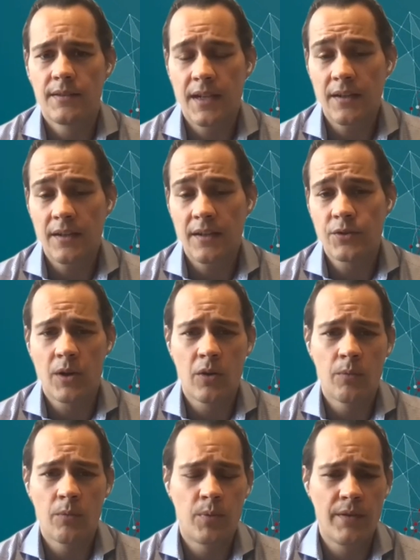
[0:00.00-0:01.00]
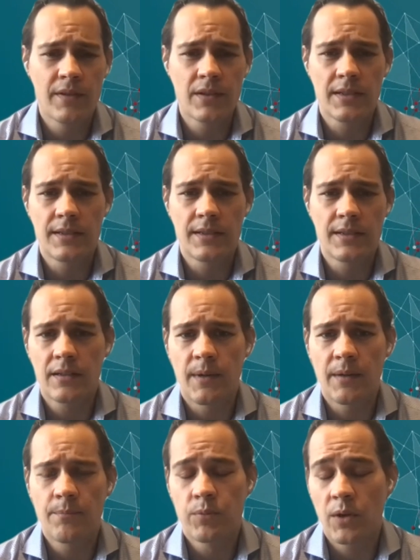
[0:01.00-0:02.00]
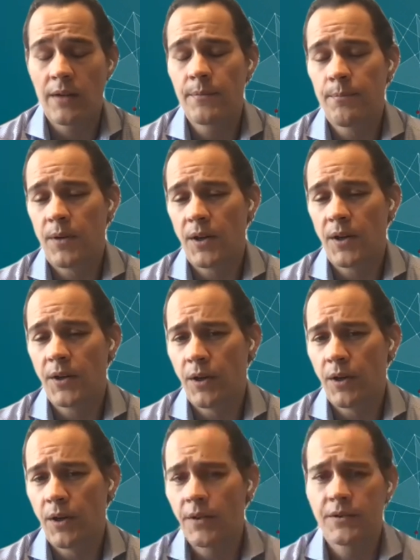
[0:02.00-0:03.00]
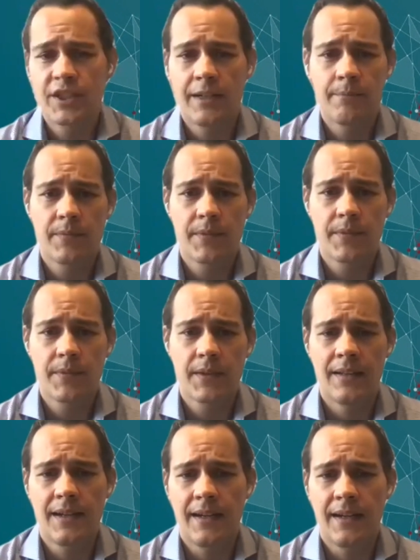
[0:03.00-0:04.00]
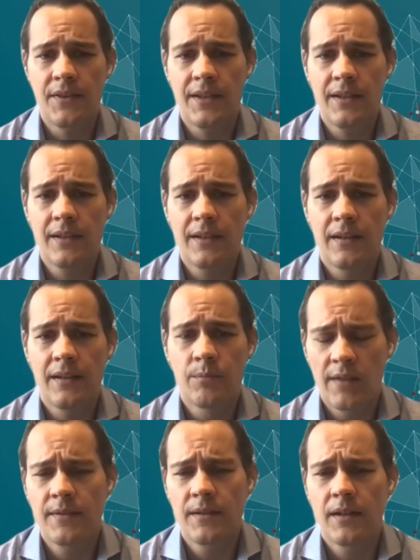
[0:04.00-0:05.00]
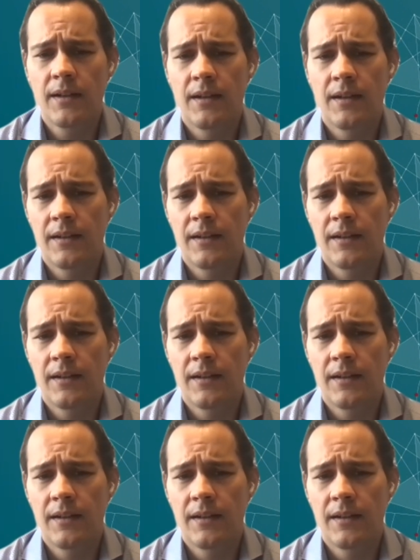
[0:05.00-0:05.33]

Sandra Rowe previously talked about private partner partnership, and I think private